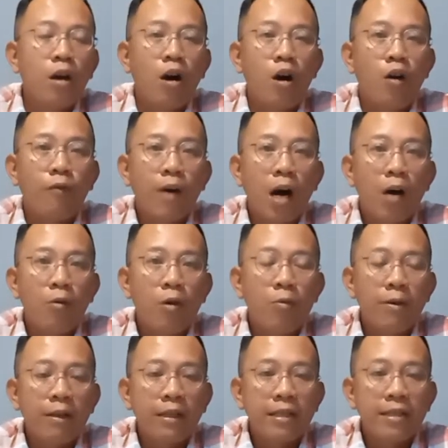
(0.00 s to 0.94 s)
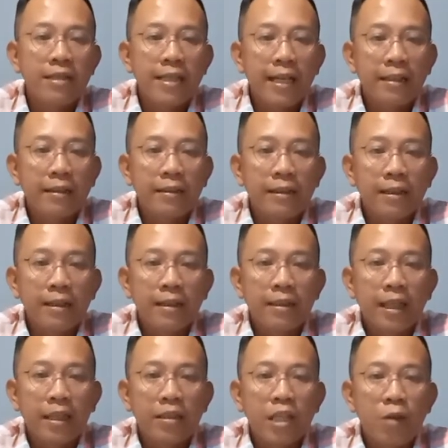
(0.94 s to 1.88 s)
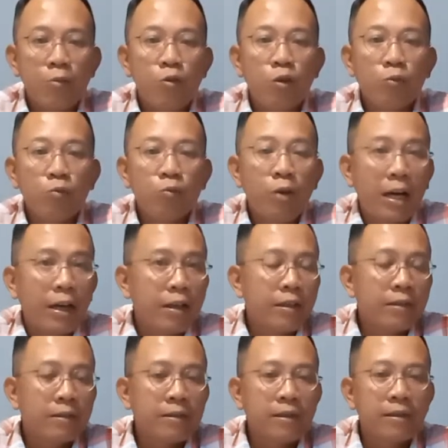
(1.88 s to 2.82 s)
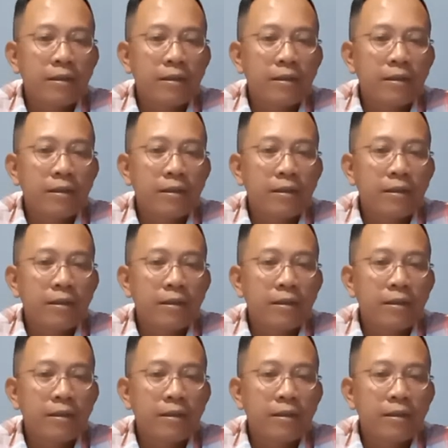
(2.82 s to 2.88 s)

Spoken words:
of our workers said that they would work